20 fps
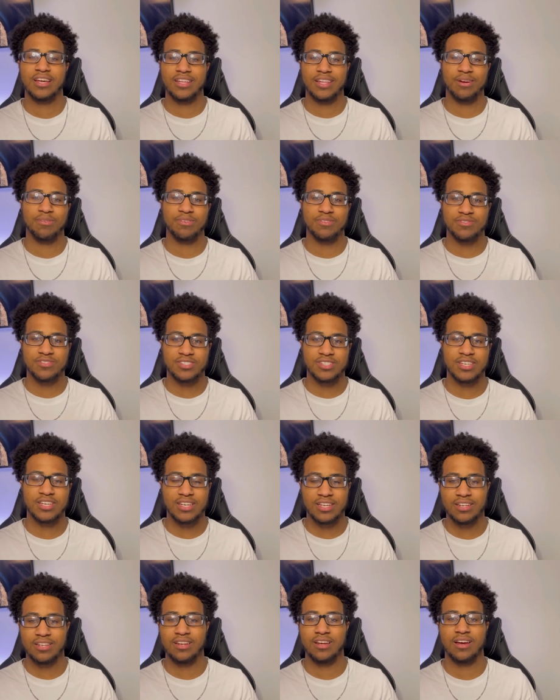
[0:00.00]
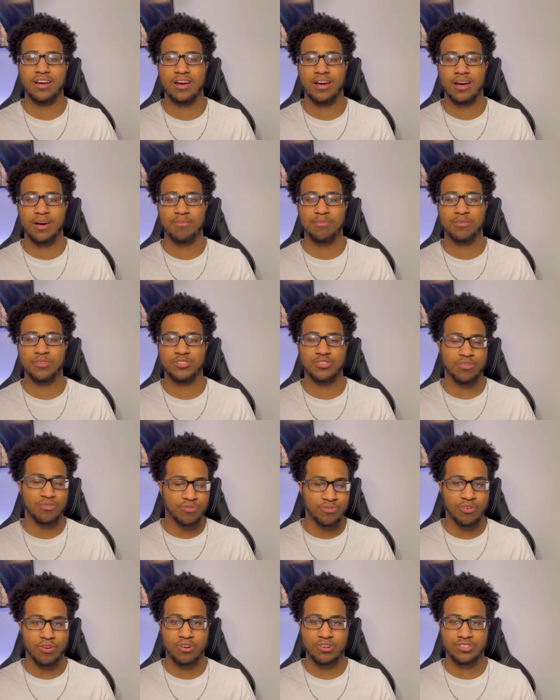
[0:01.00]
that we've seen um, so
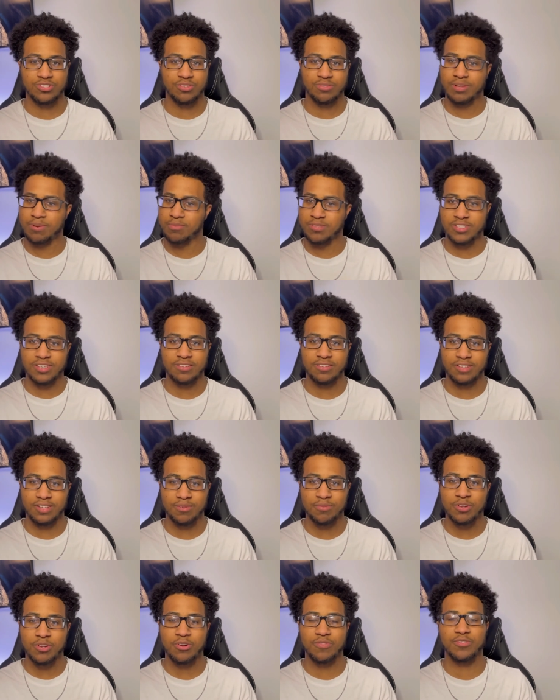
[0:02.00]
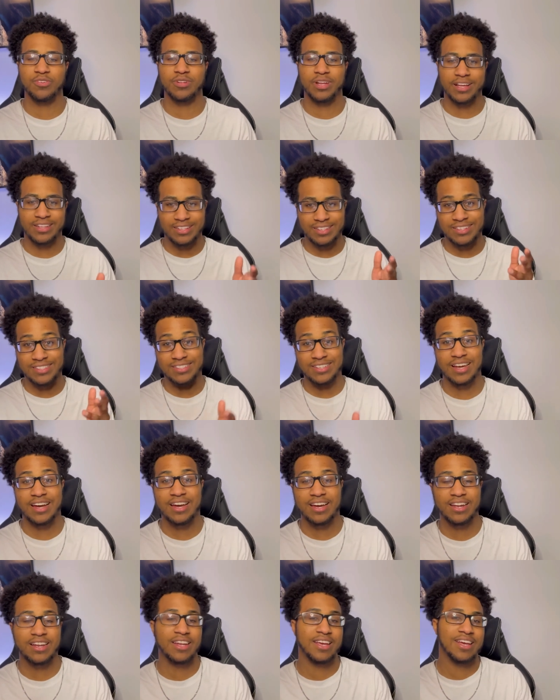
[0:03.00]
far. So let me see. Let me know if you like the
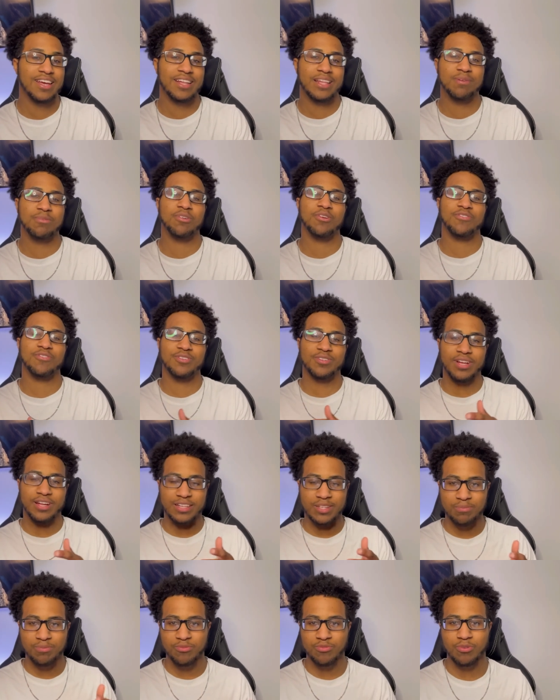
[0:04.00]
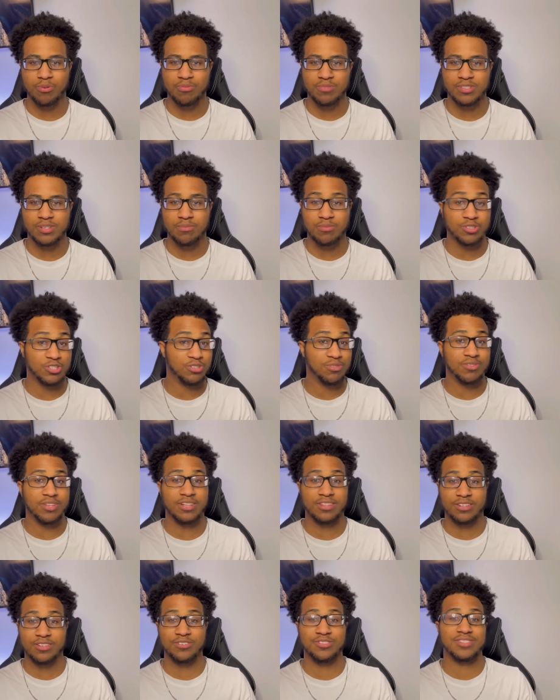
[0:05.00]
design. Let me know if you like the performance numbers. Do you
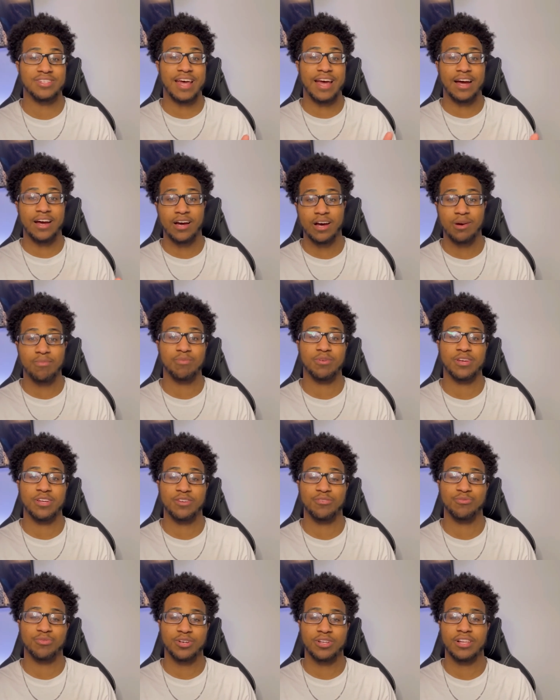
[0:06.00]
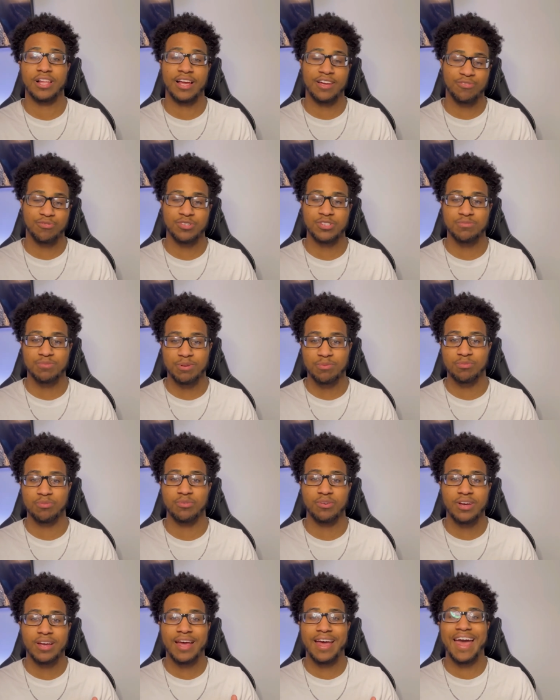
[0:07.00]
think they'll stack up in real life once
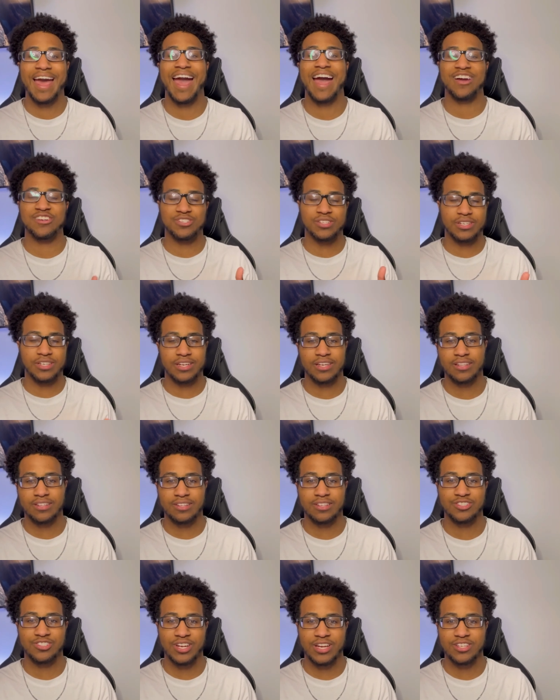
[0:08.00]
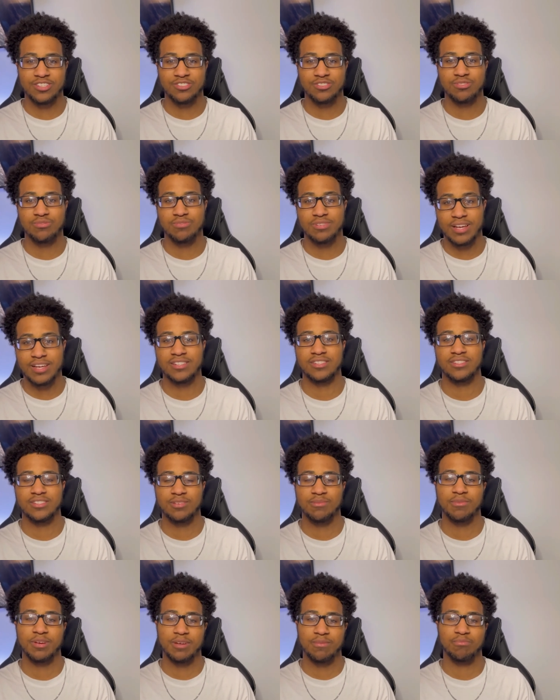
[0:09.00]
people actually get the chance to test
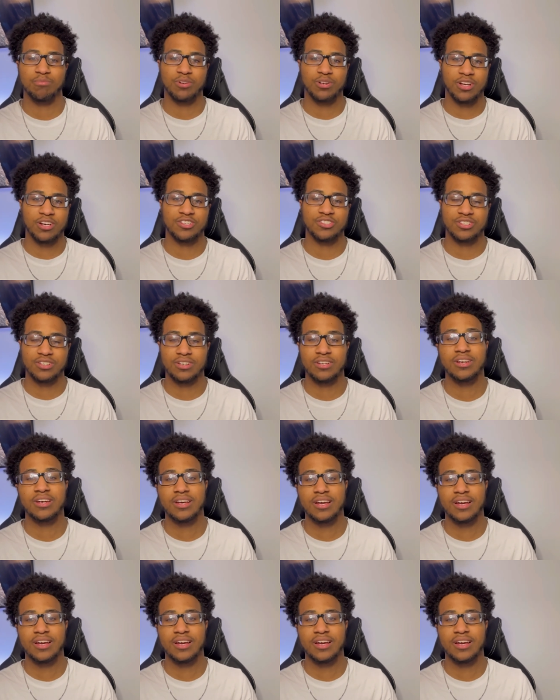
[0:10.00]
them in production?